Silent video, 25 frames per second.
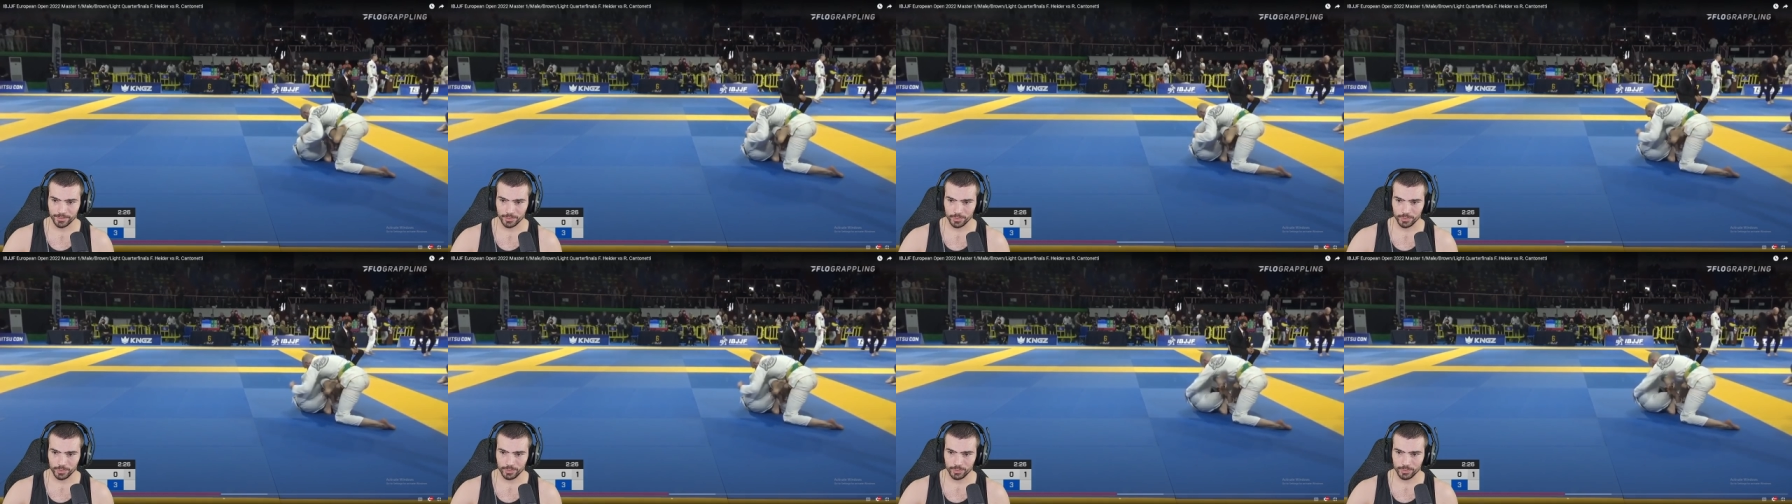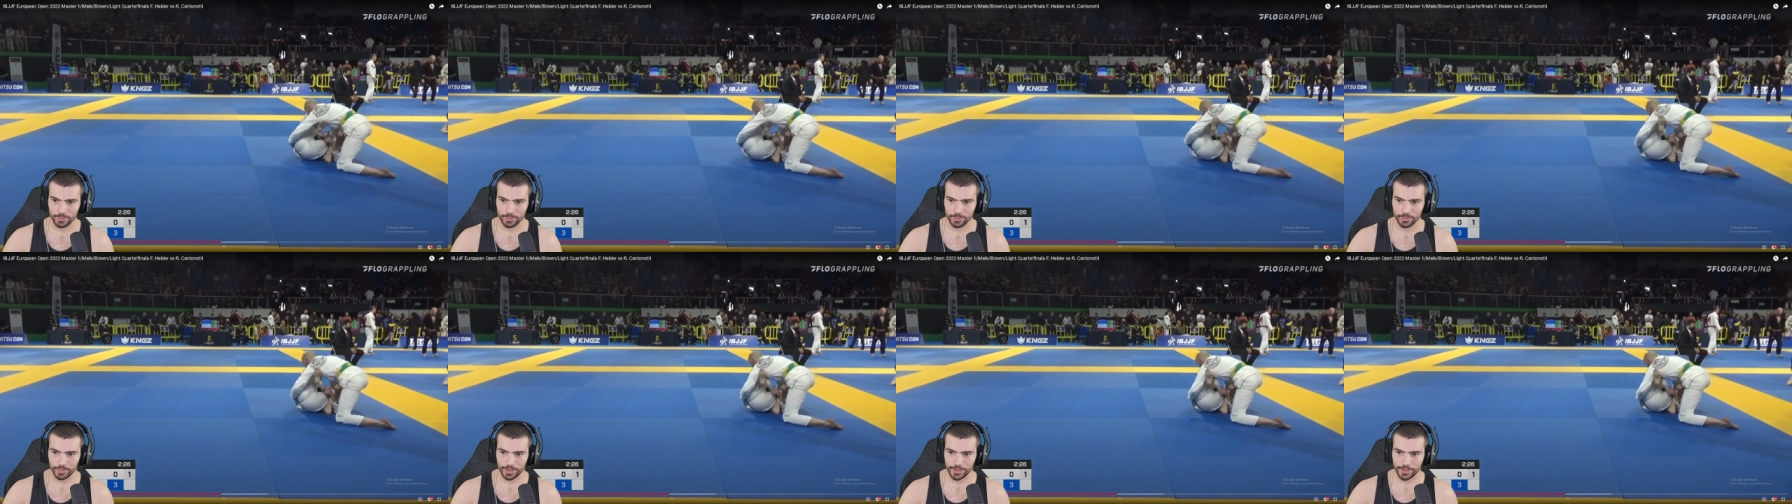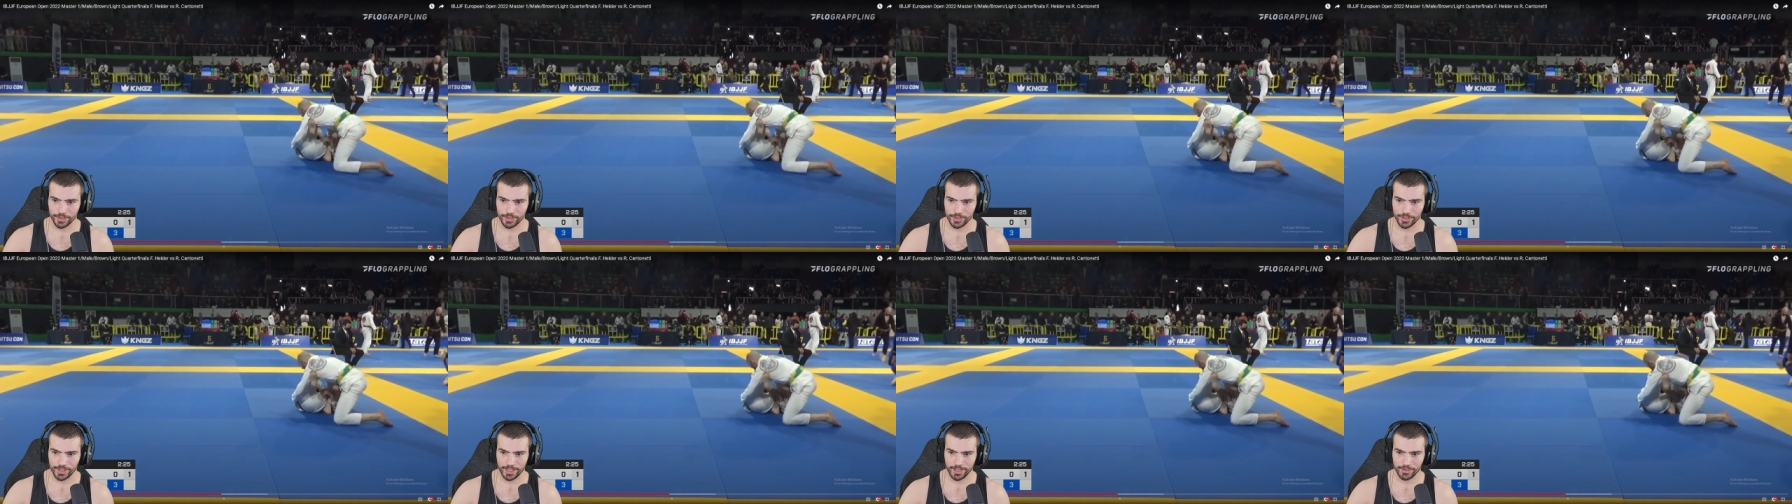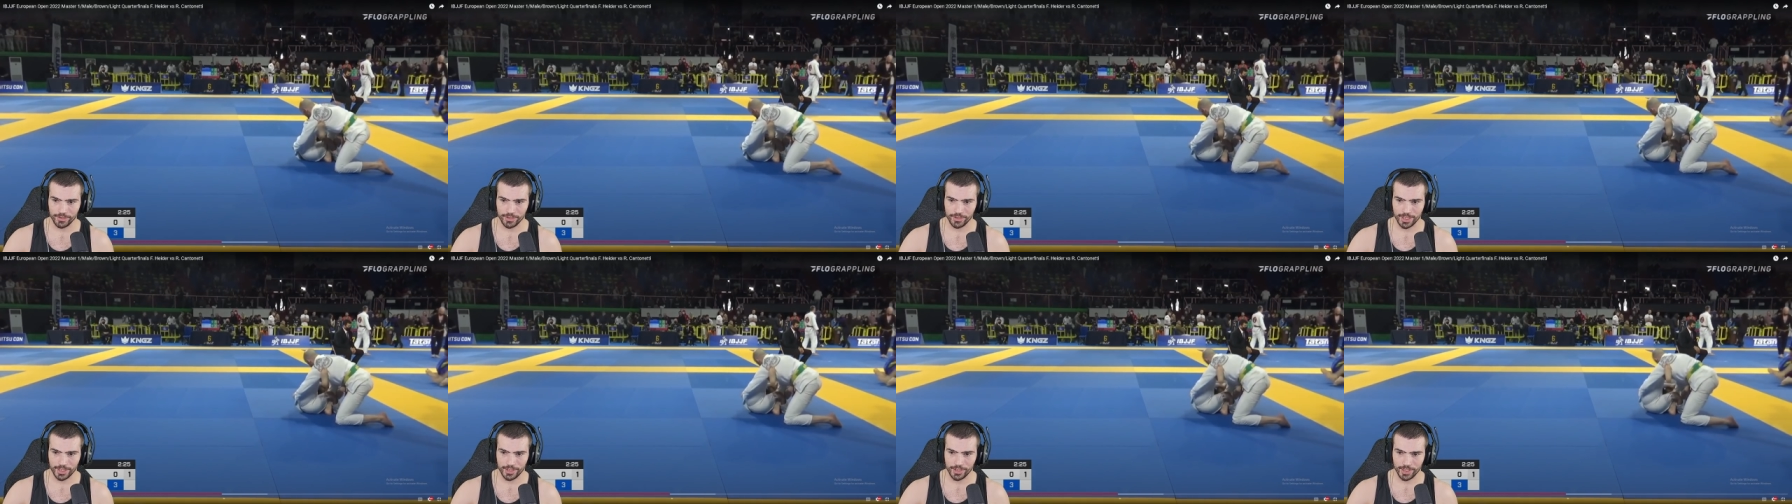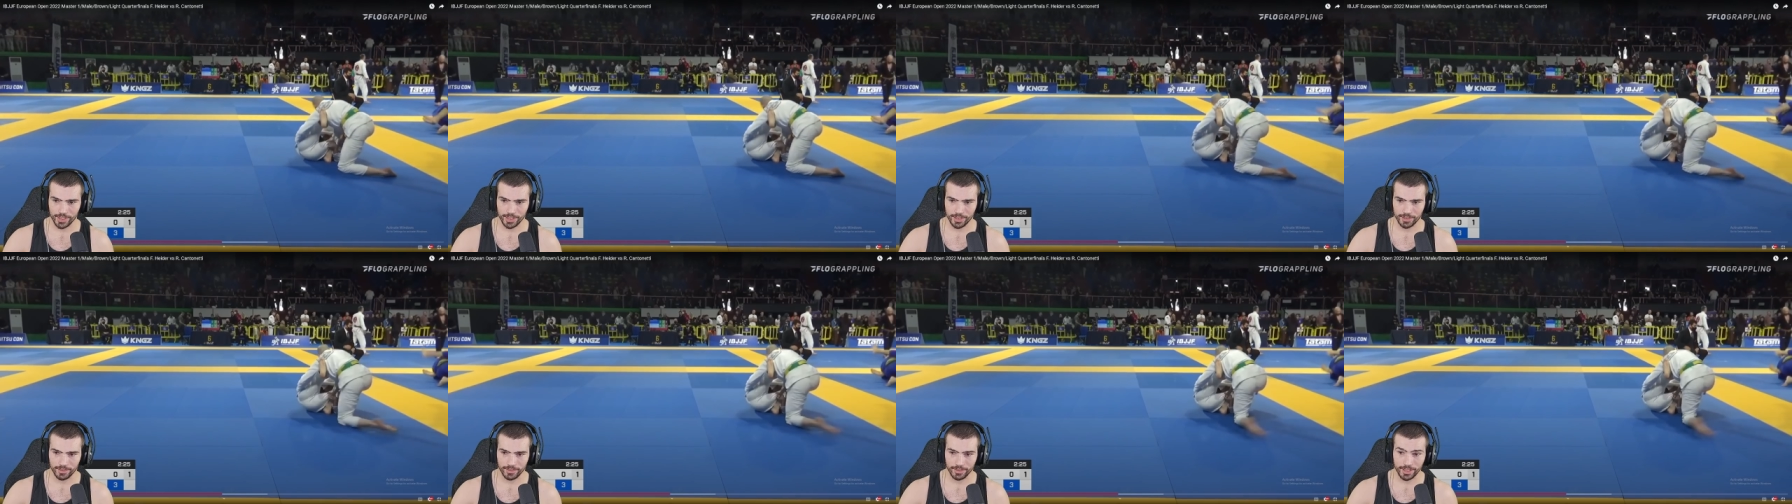Ooh, this is getting
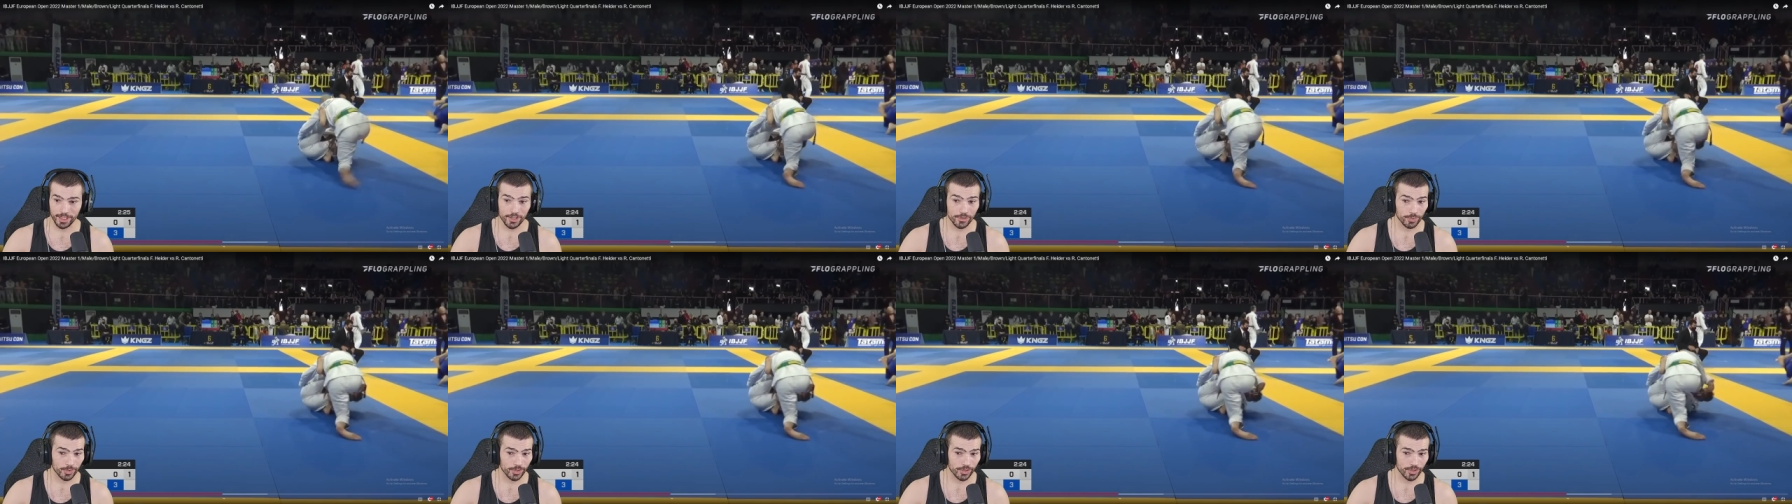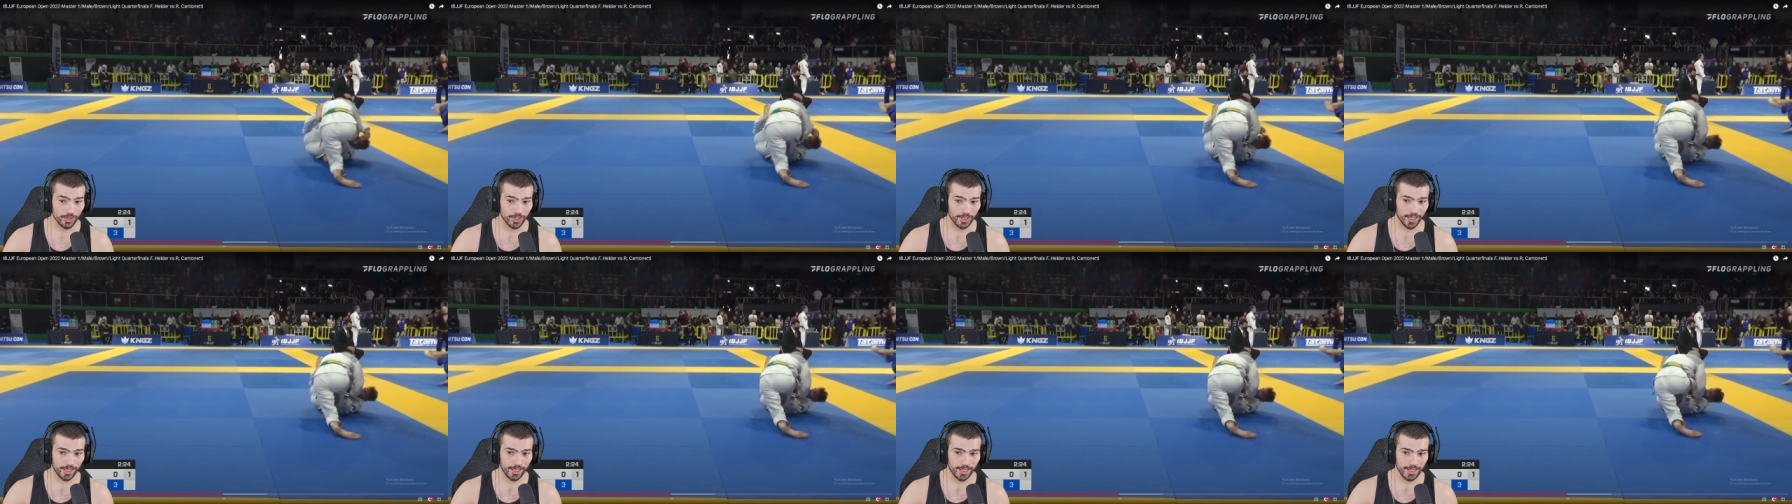sketchy. He switched to De